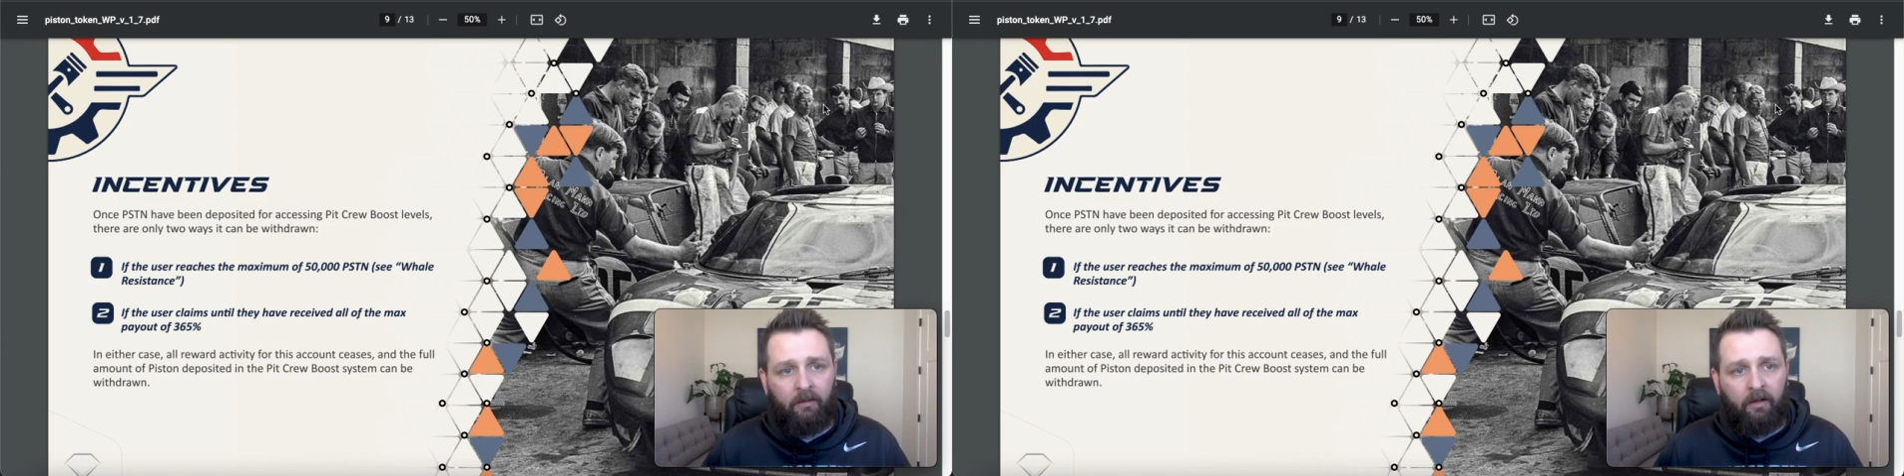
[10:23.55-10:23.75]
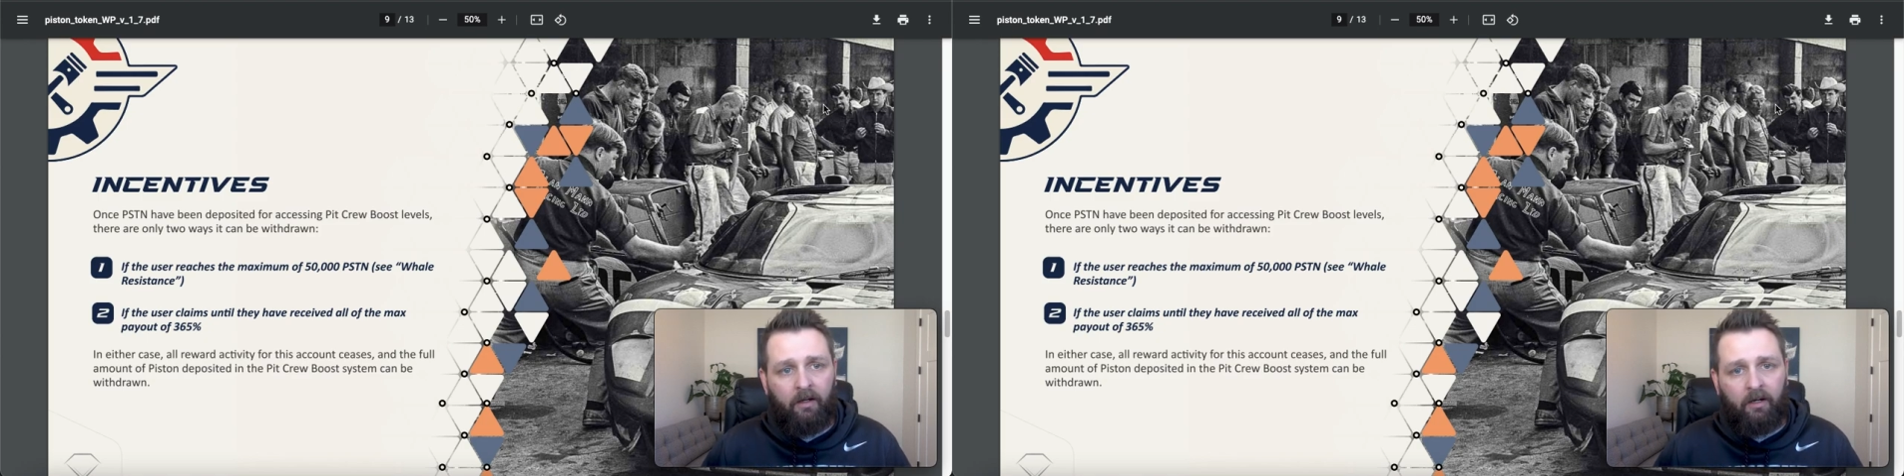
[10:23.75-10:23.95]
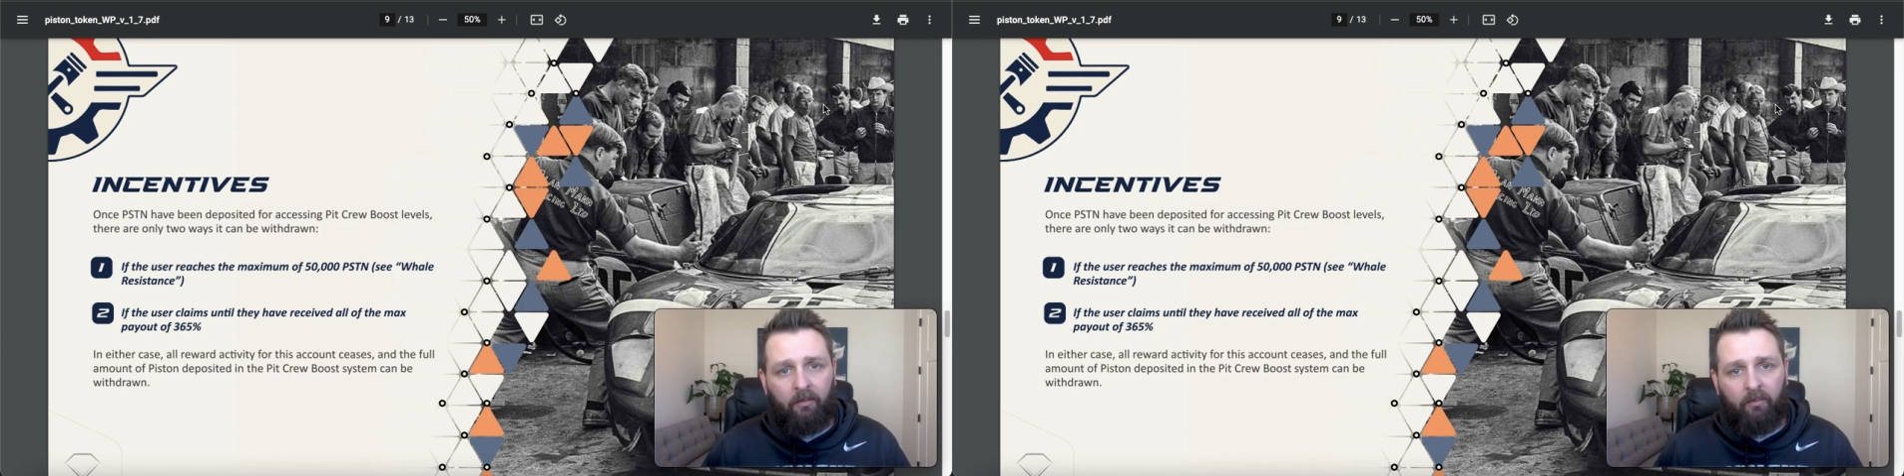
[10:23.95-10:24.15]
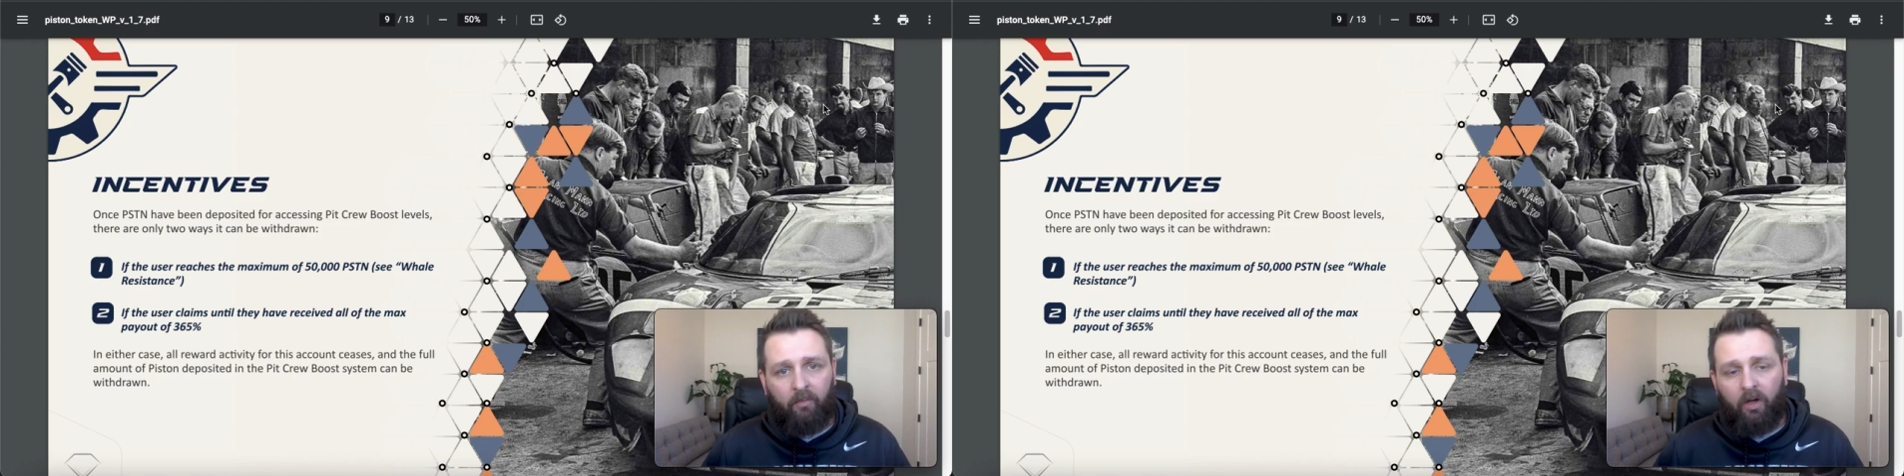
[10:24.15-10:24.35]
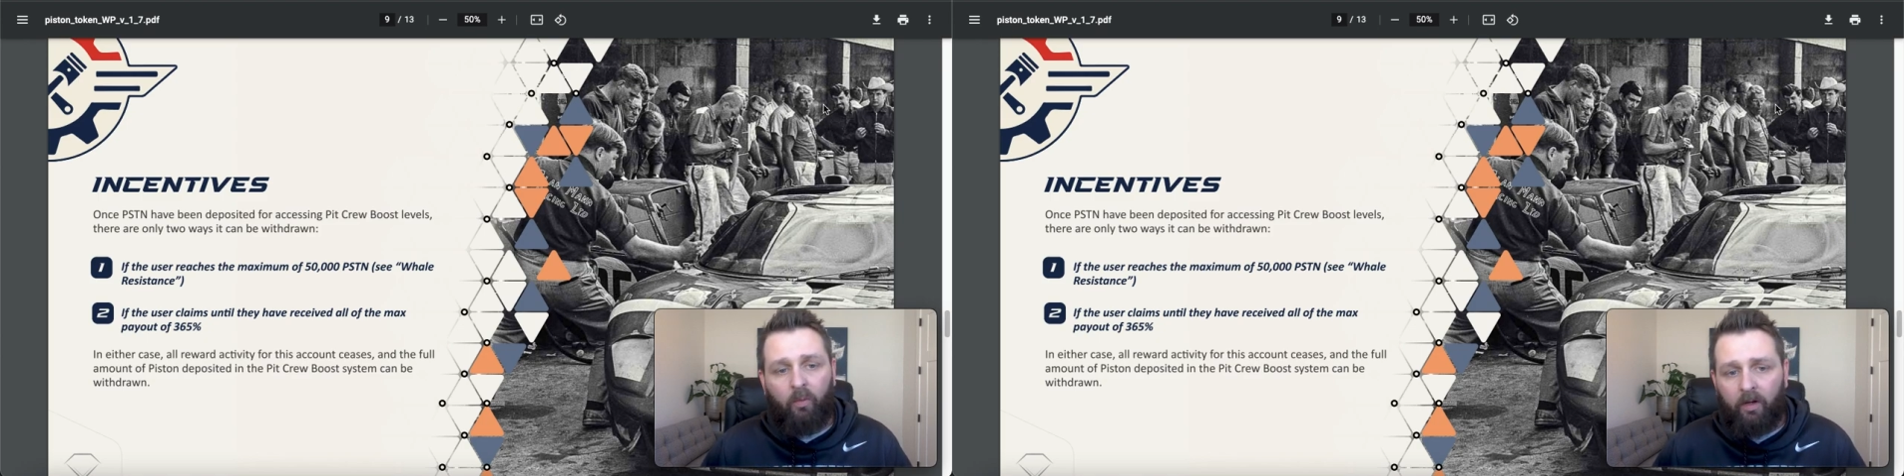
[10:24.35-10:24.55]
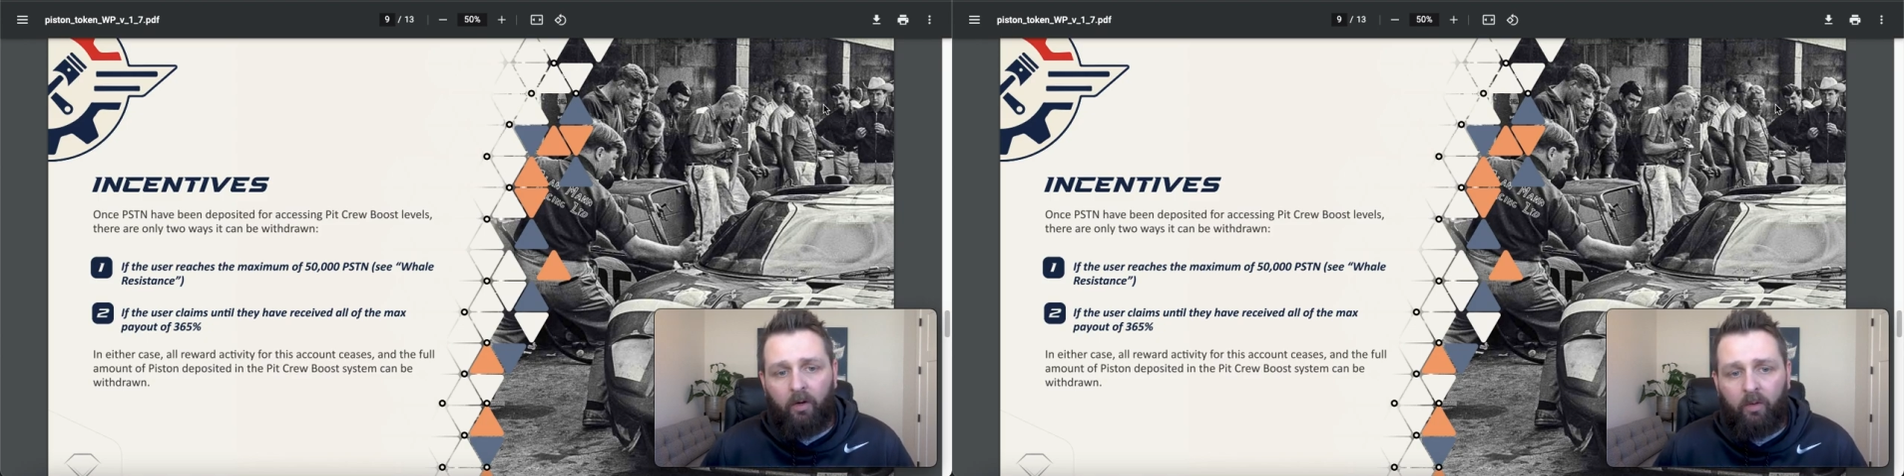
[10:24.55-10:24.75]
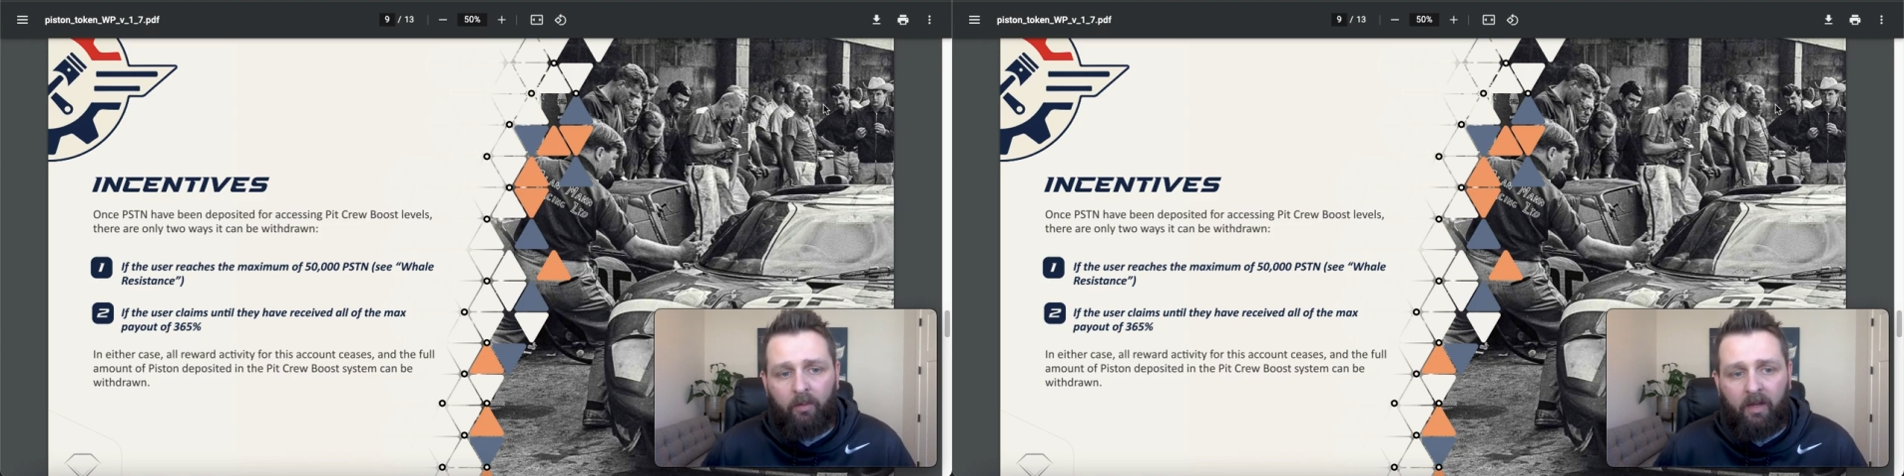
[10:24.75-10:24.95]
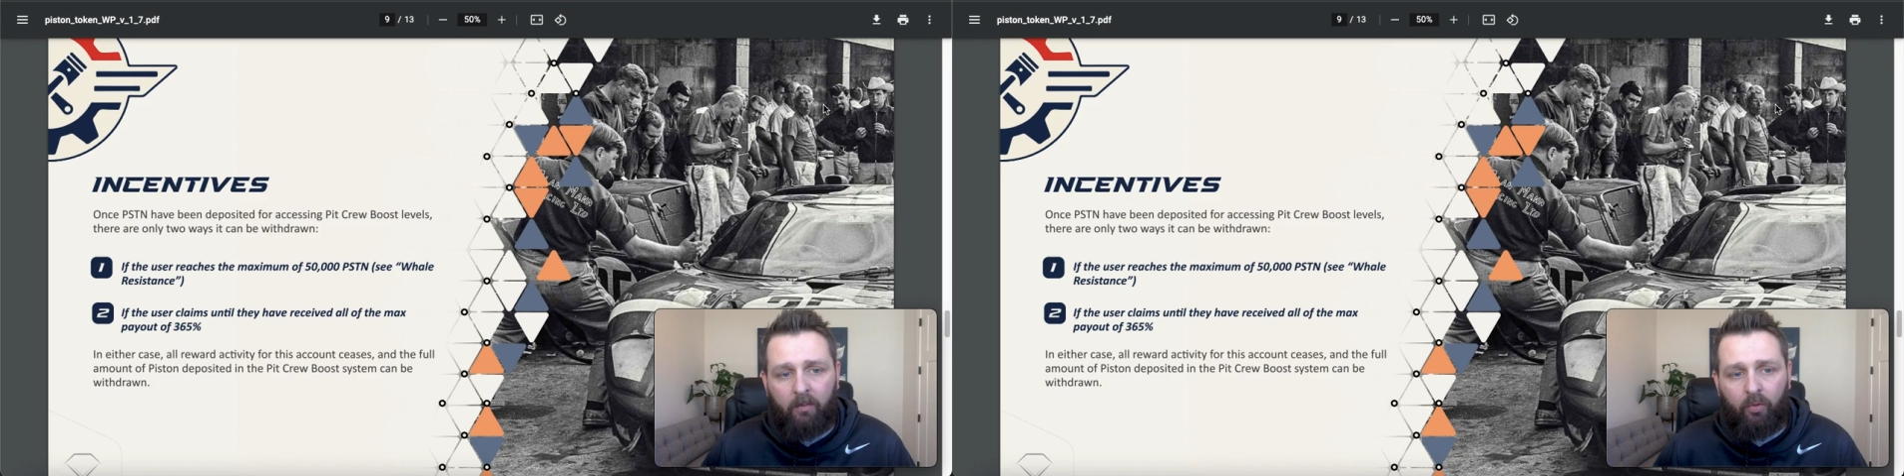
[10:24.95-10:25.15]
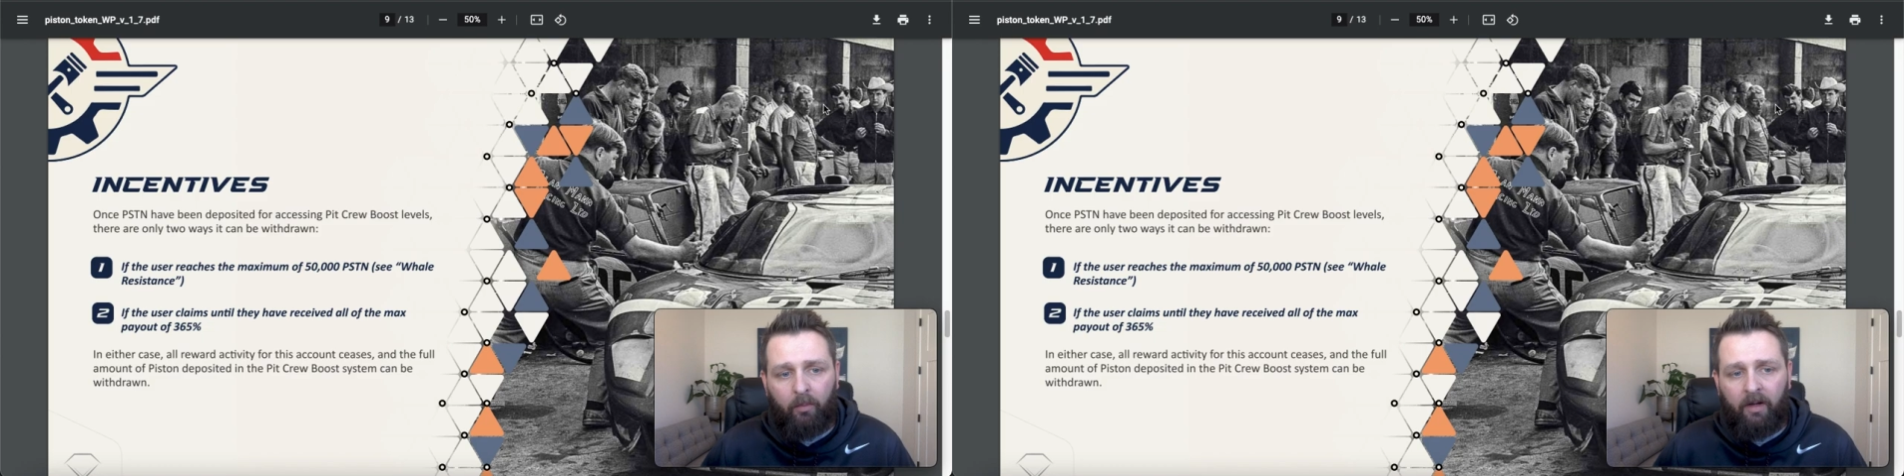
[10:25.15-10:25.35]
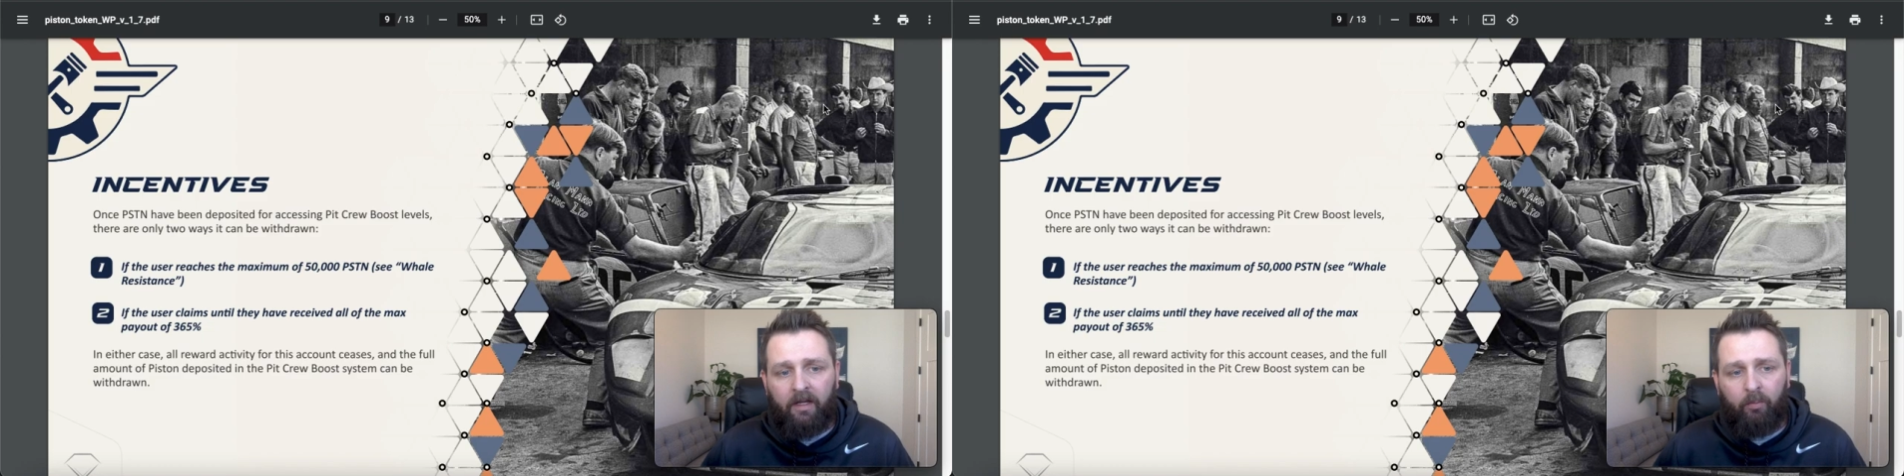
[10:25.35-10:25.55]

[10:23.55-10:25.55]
We all want to make more money,